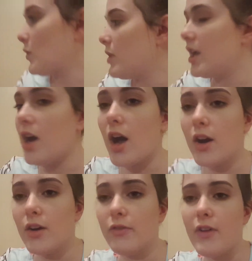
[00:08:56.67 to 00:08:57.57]
We got
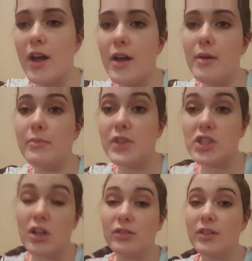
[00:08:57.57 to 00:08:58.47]
her from the
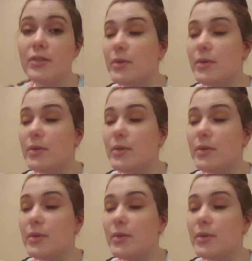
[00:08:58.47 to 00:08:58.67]
shelter.